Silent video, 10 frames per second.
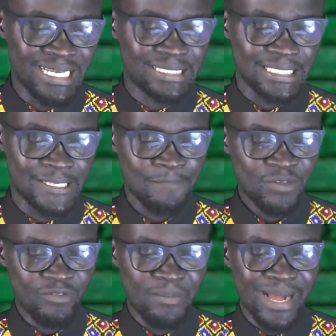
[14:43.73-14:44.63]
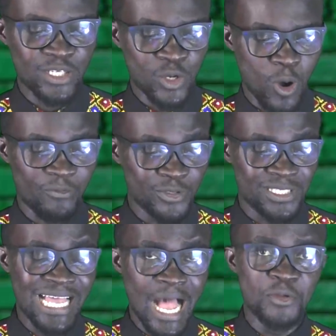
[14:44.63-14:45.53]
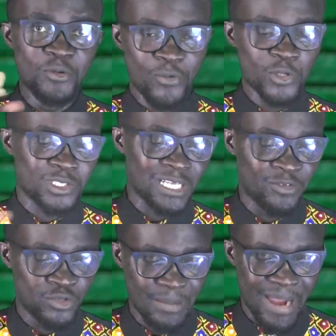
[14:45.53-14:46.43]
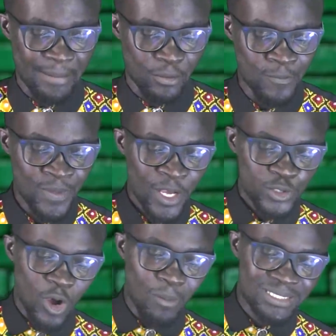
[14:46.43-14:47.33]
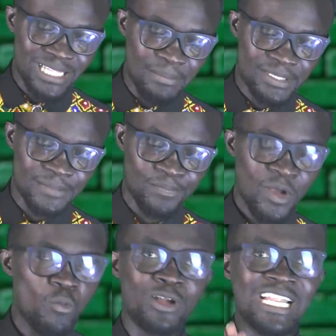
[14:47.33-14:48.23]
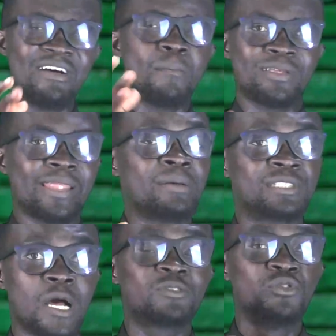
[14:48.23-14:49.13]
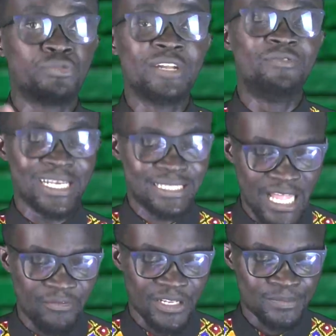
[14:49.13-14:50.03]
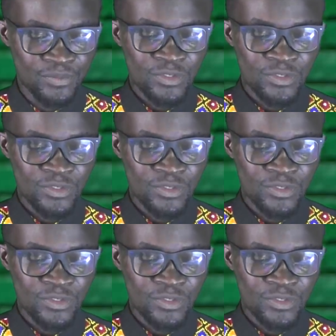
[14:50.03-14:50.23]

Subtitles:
This is very much uncalled for. You see how you force yourself into the Bible. So Muslims will never bother themselves to read verse 11.